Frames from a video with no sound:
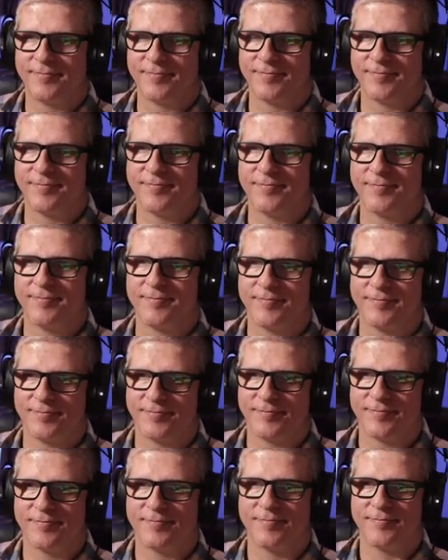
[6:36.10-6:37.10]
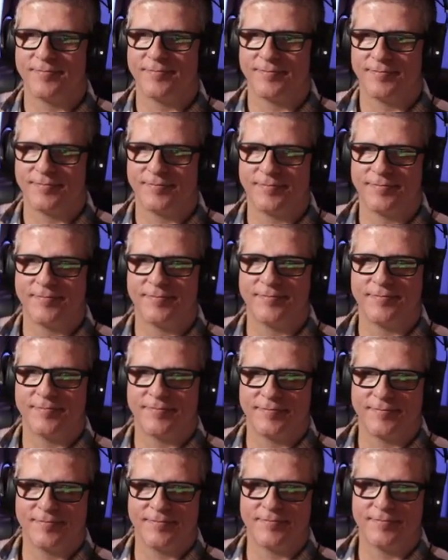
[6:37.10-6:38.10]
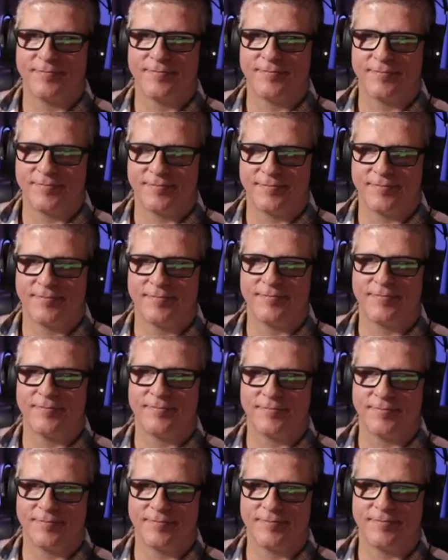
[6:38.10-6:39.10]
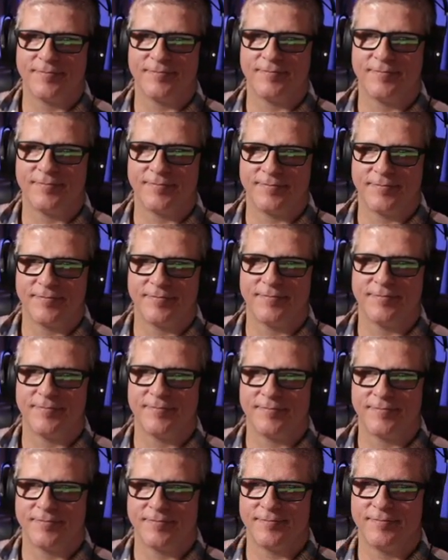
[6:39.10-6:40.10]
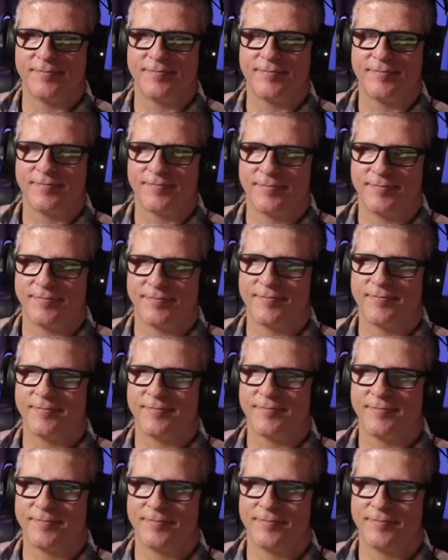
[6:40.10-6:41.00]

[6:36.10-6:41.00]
No words are spoken by the person on screen.